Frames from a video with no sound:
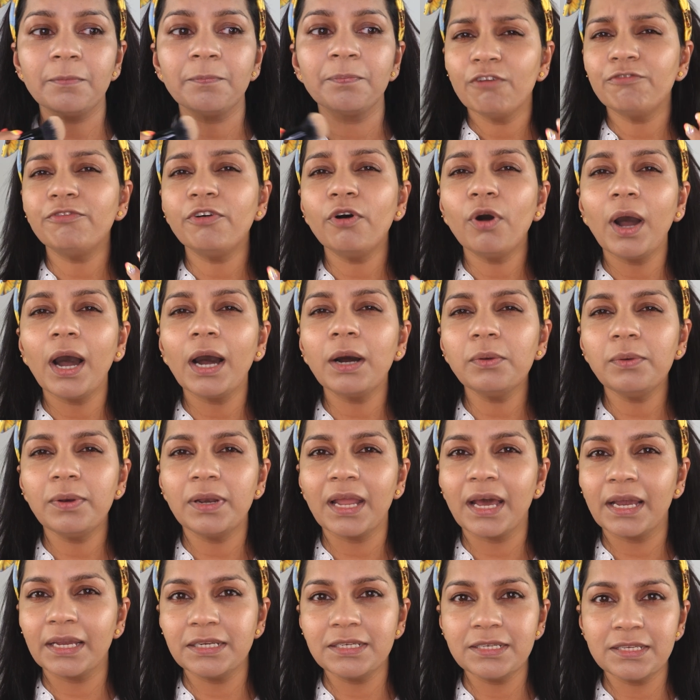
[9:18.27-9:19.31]
For how
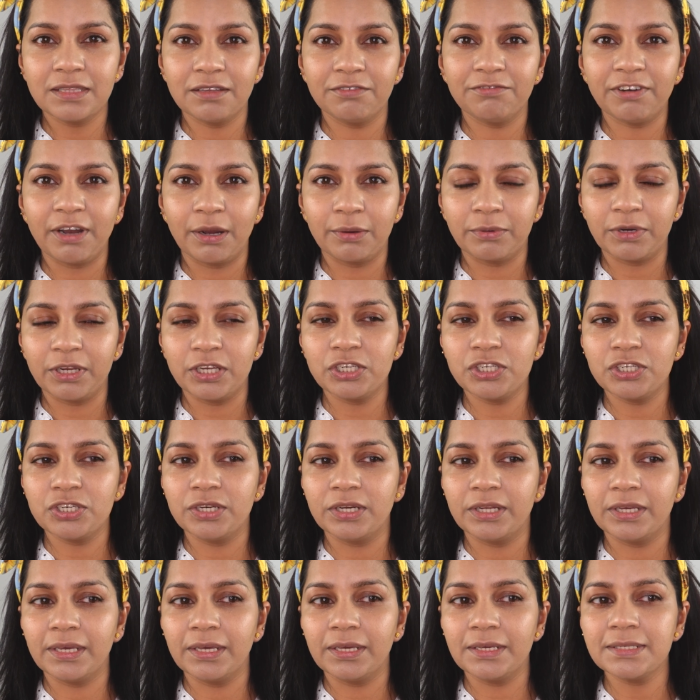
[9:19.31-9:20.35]
light the foundation
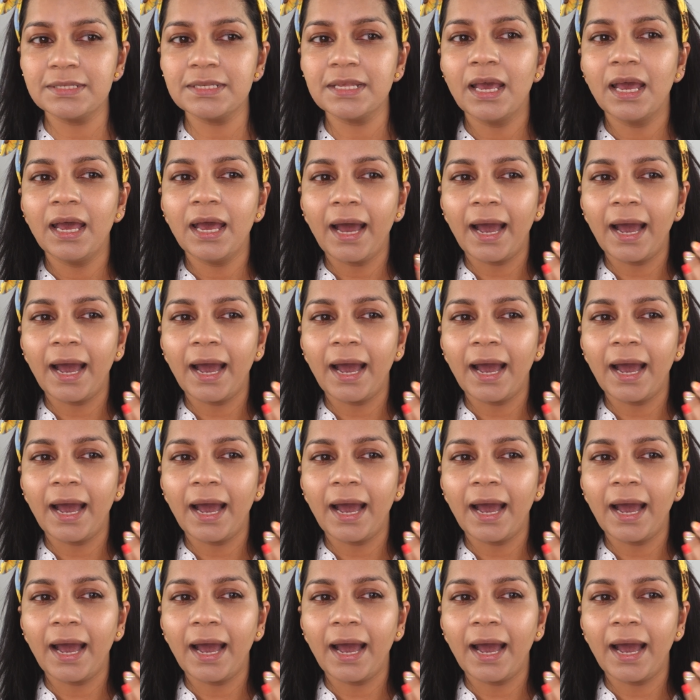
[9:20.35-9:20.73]
is,